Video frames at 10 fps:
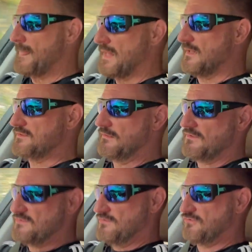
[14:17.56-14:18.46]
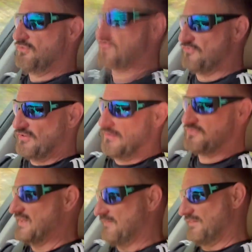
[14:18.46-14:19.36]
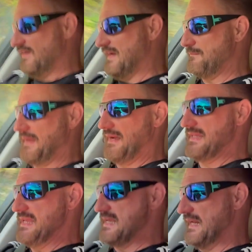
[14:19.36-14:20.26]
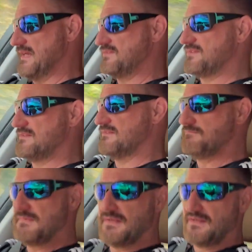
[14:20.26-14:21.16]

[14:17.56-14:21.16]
I do like to use cruise control, set it for like about 80 clicks and